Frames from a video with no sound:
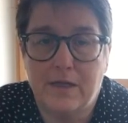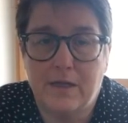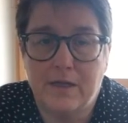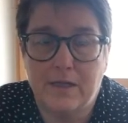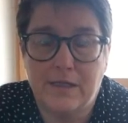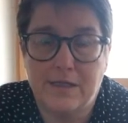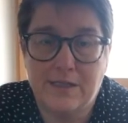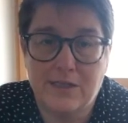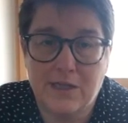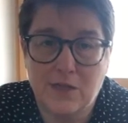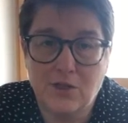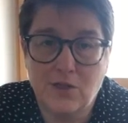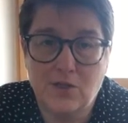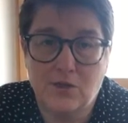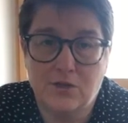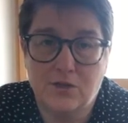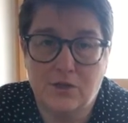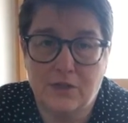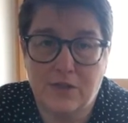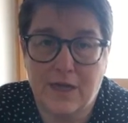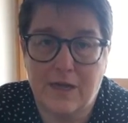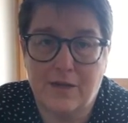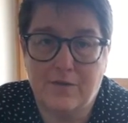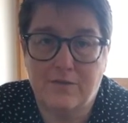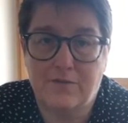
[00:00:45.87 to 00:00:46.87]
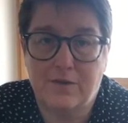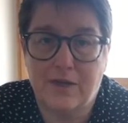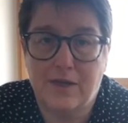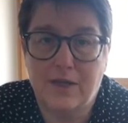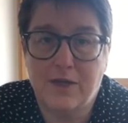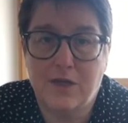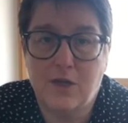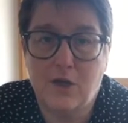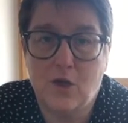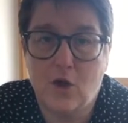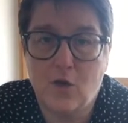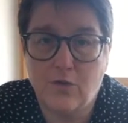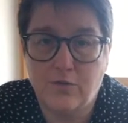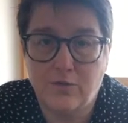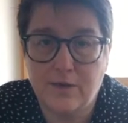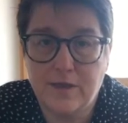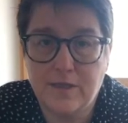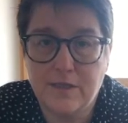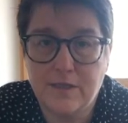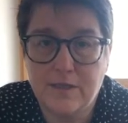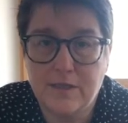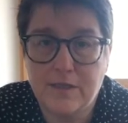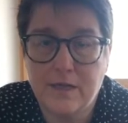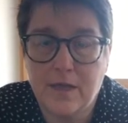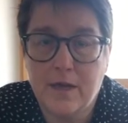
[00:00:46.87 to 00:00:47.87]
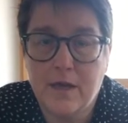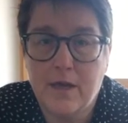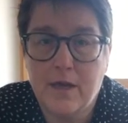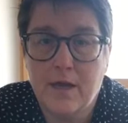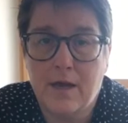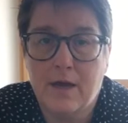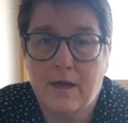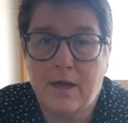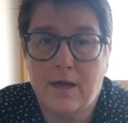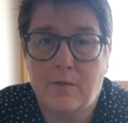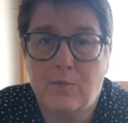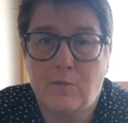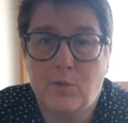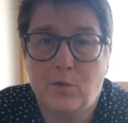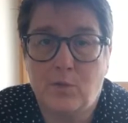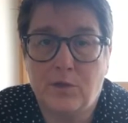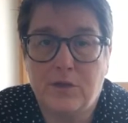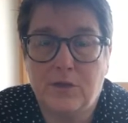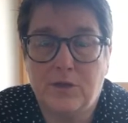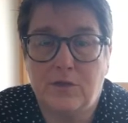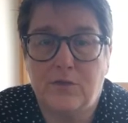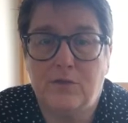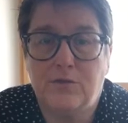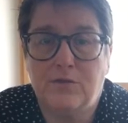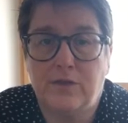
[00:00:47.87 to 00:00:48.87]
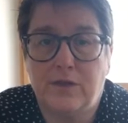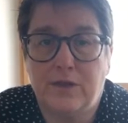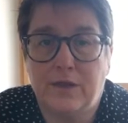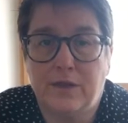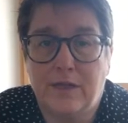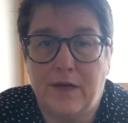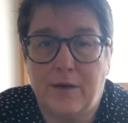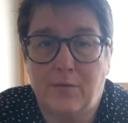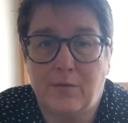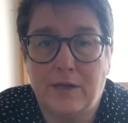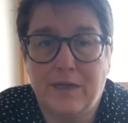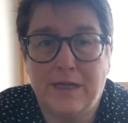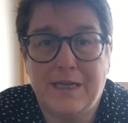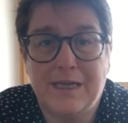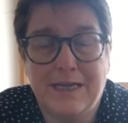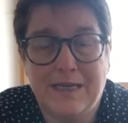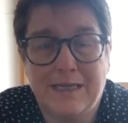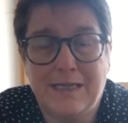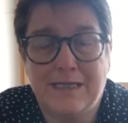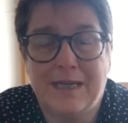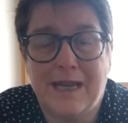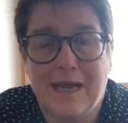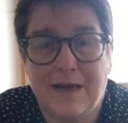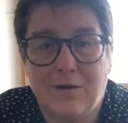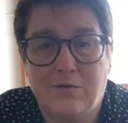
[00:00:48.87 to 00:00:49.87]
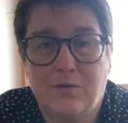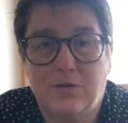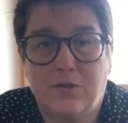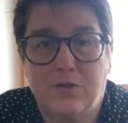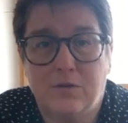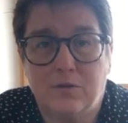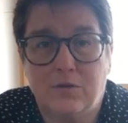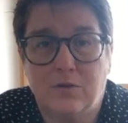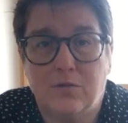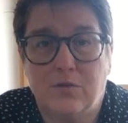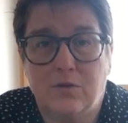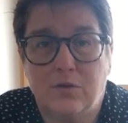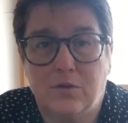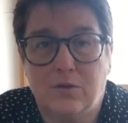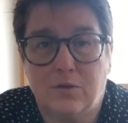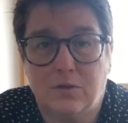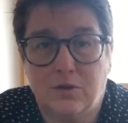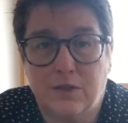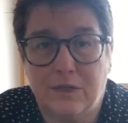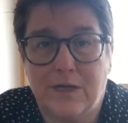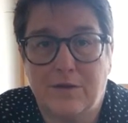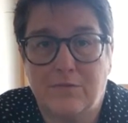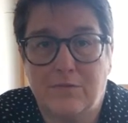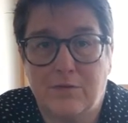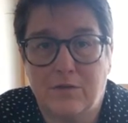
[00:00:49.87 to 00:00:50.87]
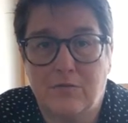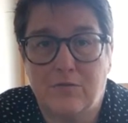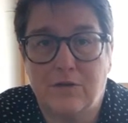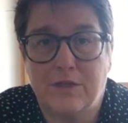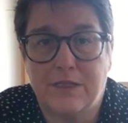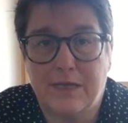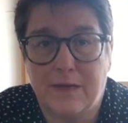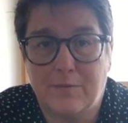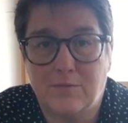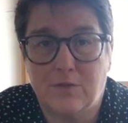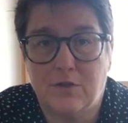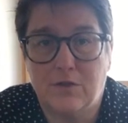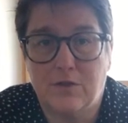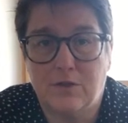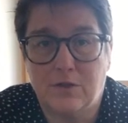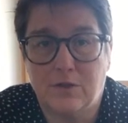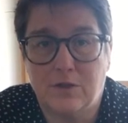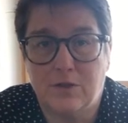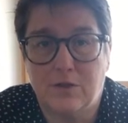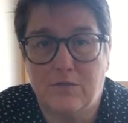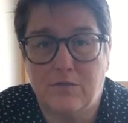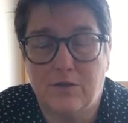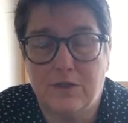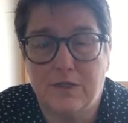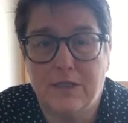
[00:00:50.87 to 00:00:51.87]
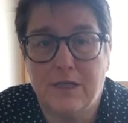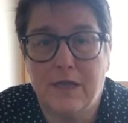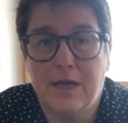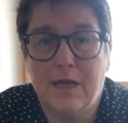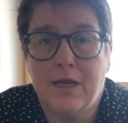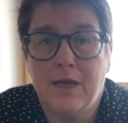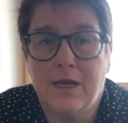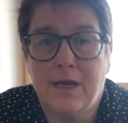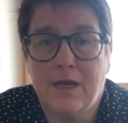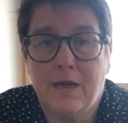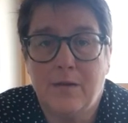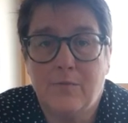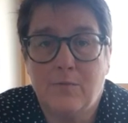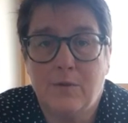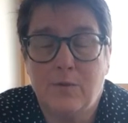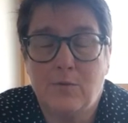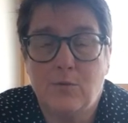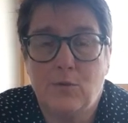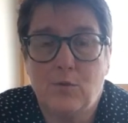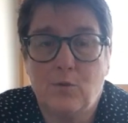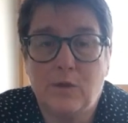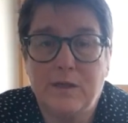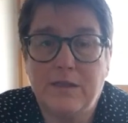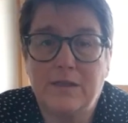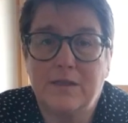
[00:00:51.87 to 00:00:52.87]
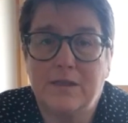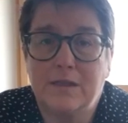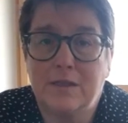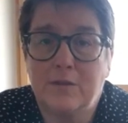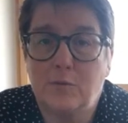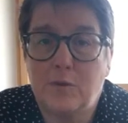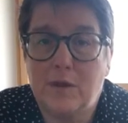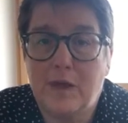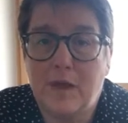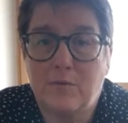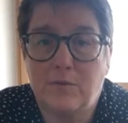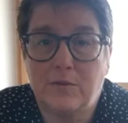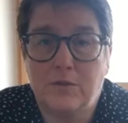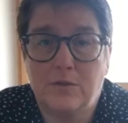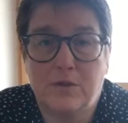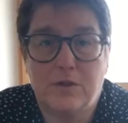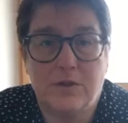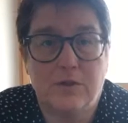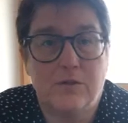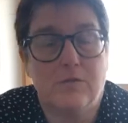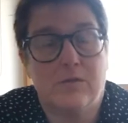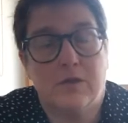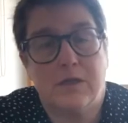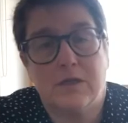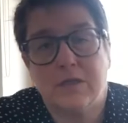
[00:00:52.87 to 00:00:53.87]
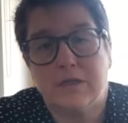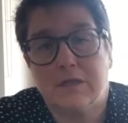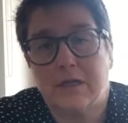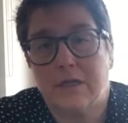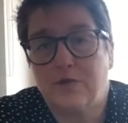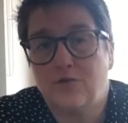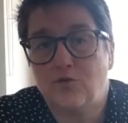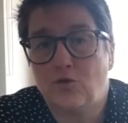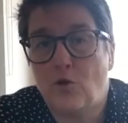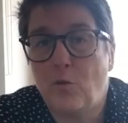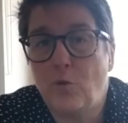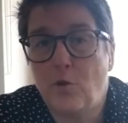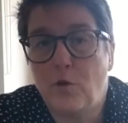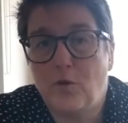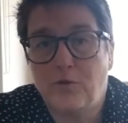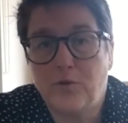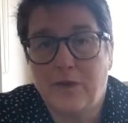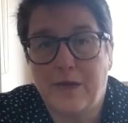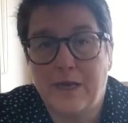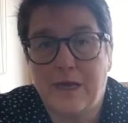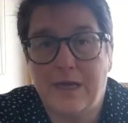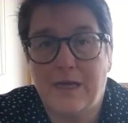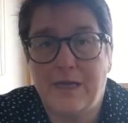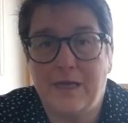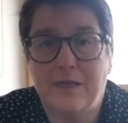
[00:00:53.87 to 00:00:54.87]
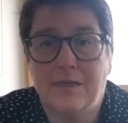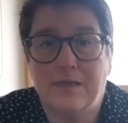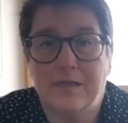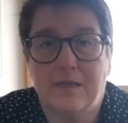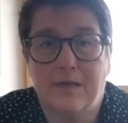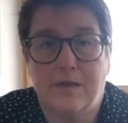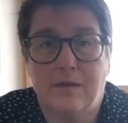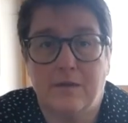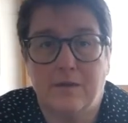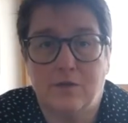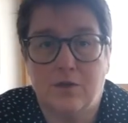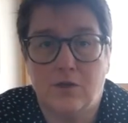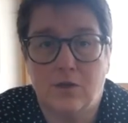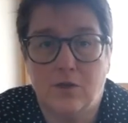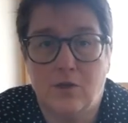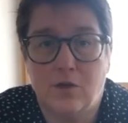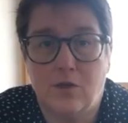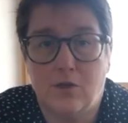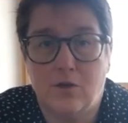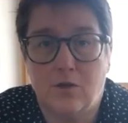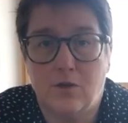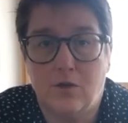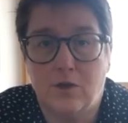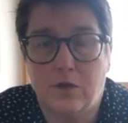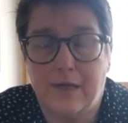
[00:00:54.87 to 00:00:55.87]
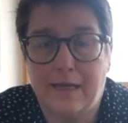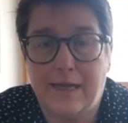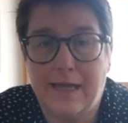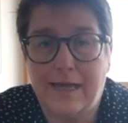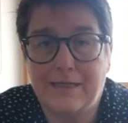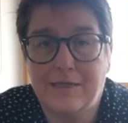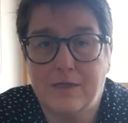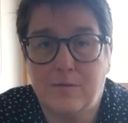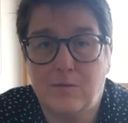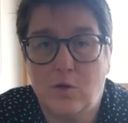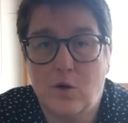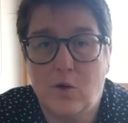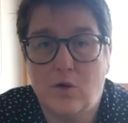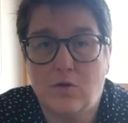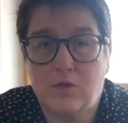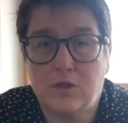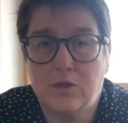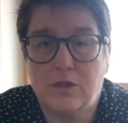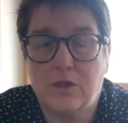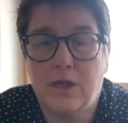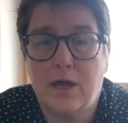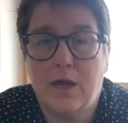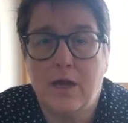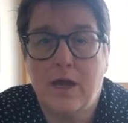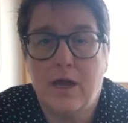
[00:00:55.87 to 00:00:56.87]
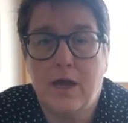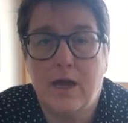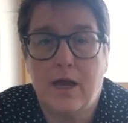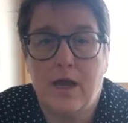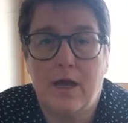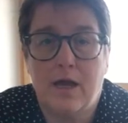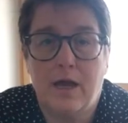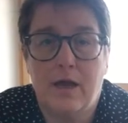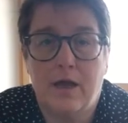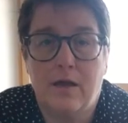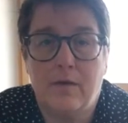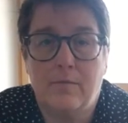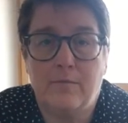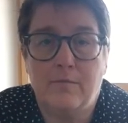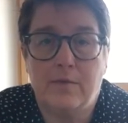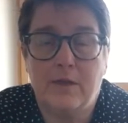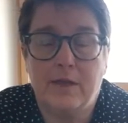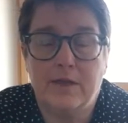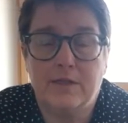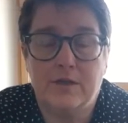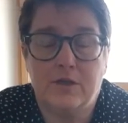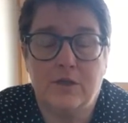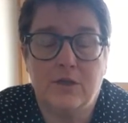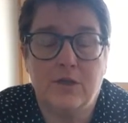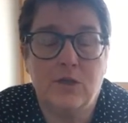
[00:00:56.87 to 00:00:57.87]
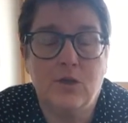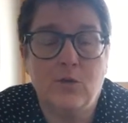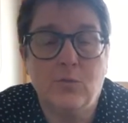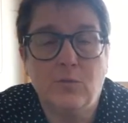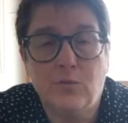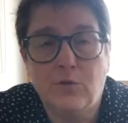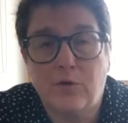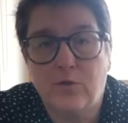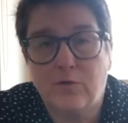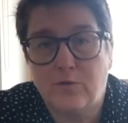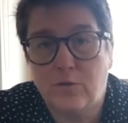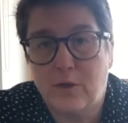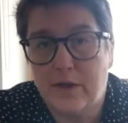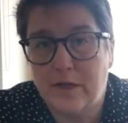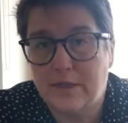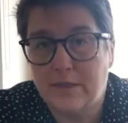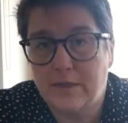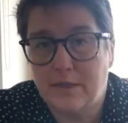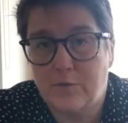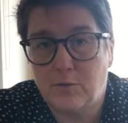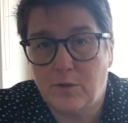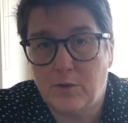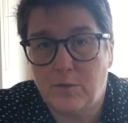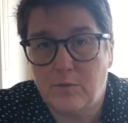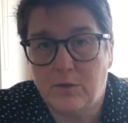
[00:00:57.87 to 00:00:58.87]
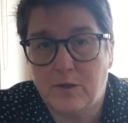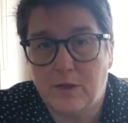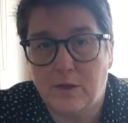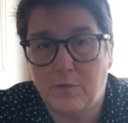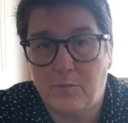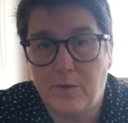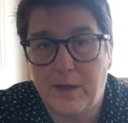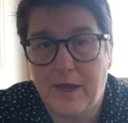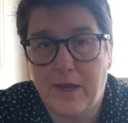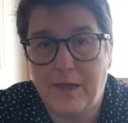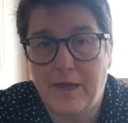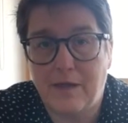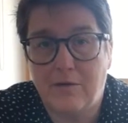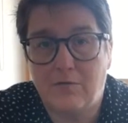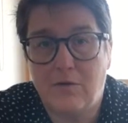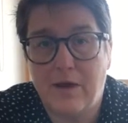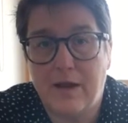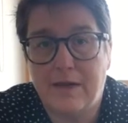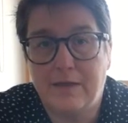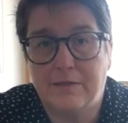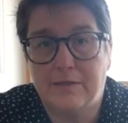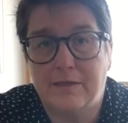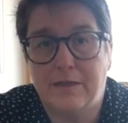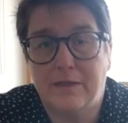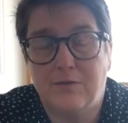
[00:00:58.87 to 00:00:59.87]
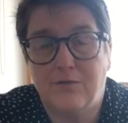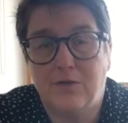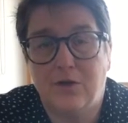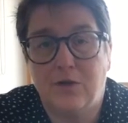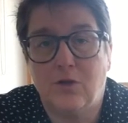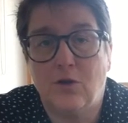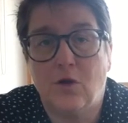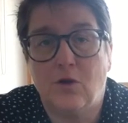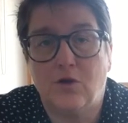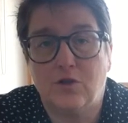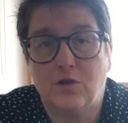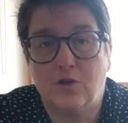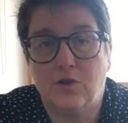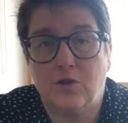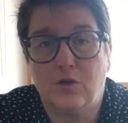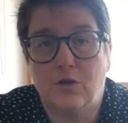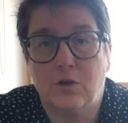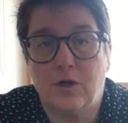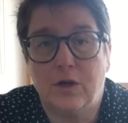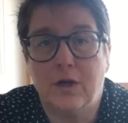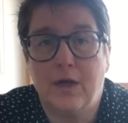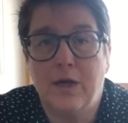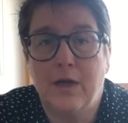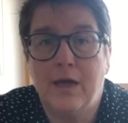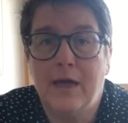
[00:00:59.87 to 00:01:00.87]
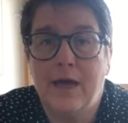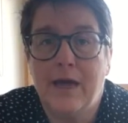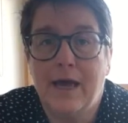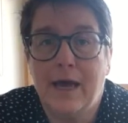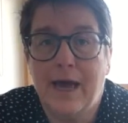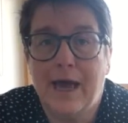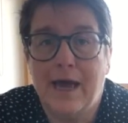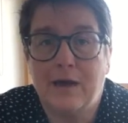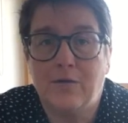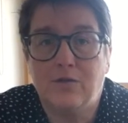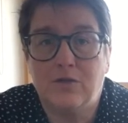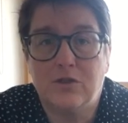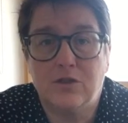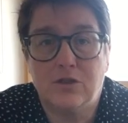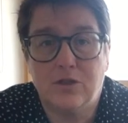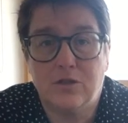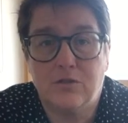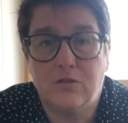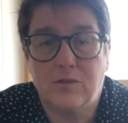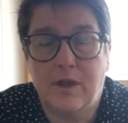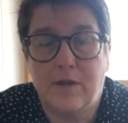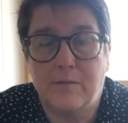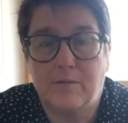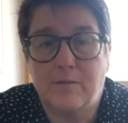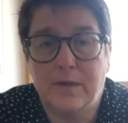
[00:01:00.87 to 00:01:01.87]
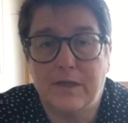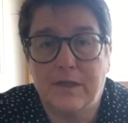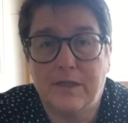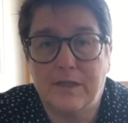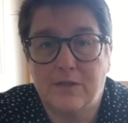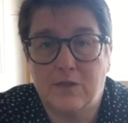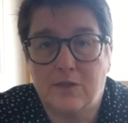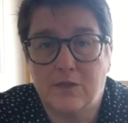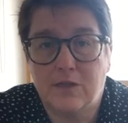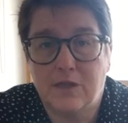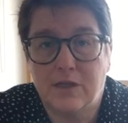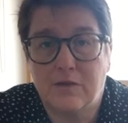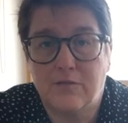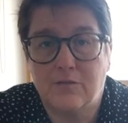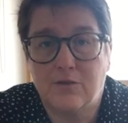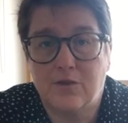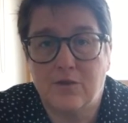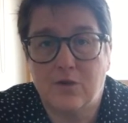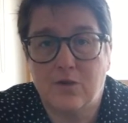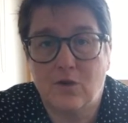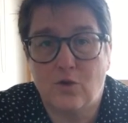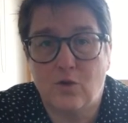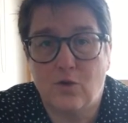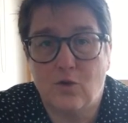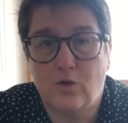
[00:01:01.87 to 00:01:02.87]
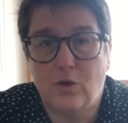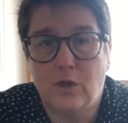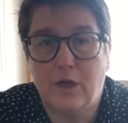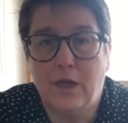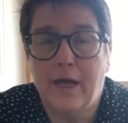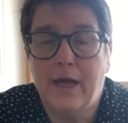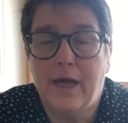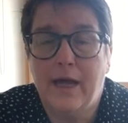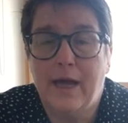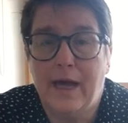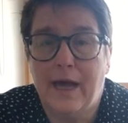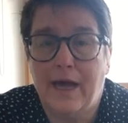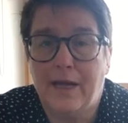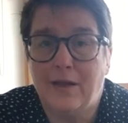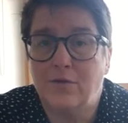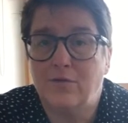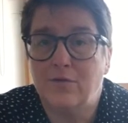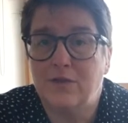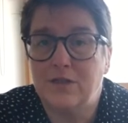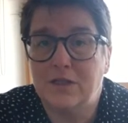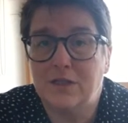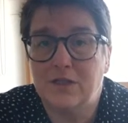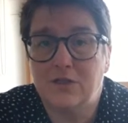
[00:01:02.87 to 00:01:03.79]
essential staff in the office, but we do feel that we need now to cut down the reception service. People will still be able to do things like drop off keys in our secure letterbox. There's a number of ways that people can pay their rent, and if you're not sure how to do that, please just give us a call, and obviously